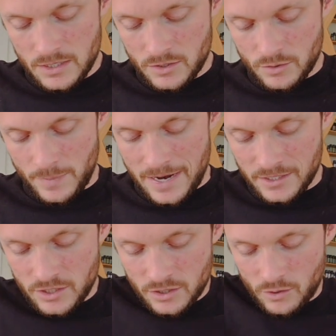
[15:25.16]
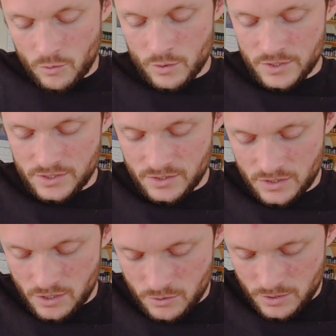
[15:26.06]
So back to your coarse
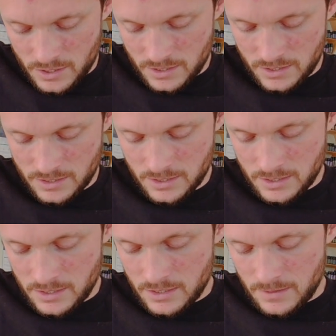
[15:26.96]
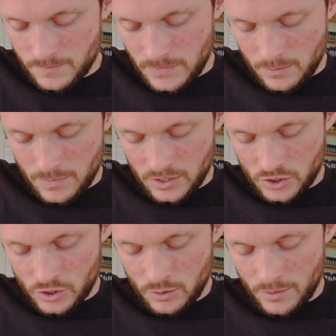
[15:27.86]
stone. Make
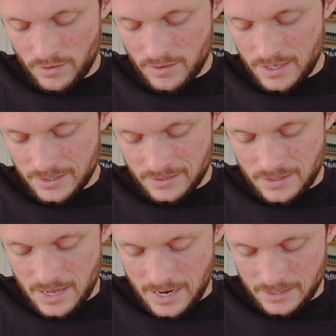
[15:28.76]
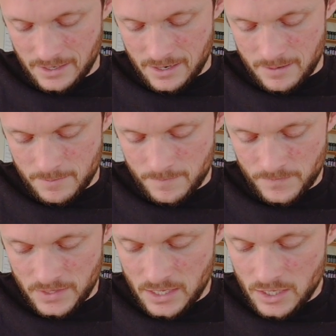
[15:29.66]
sure with this that
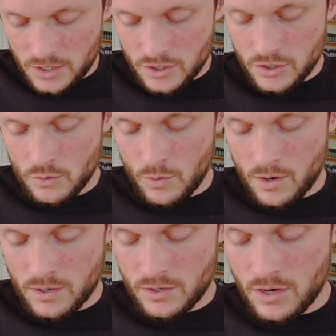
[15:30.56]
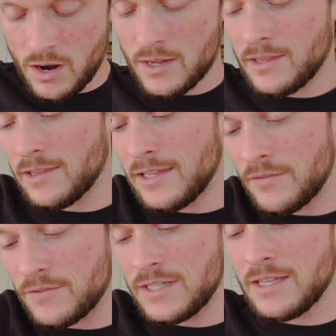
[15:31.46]
um, you are not
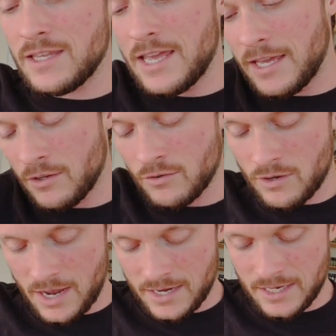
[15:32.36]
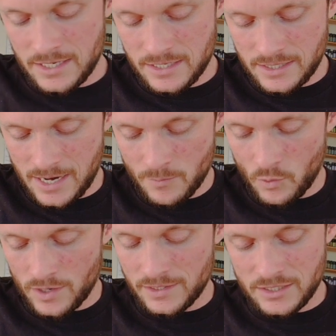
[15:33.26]
lifting the angle at any time,
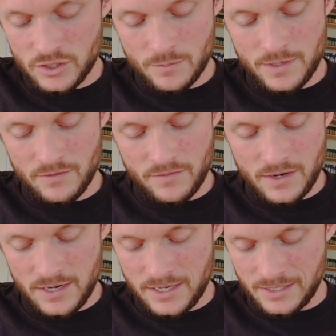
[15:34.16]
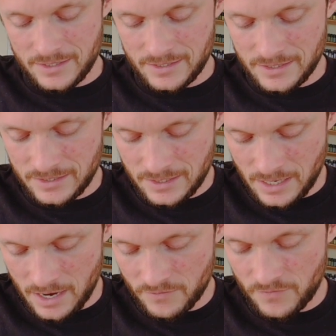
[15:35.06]
or at least you're being very
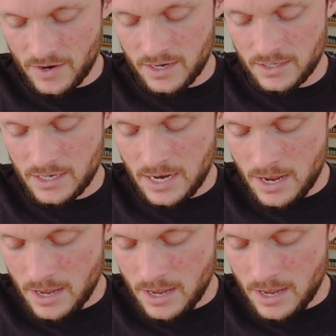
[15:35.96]
consistent. I find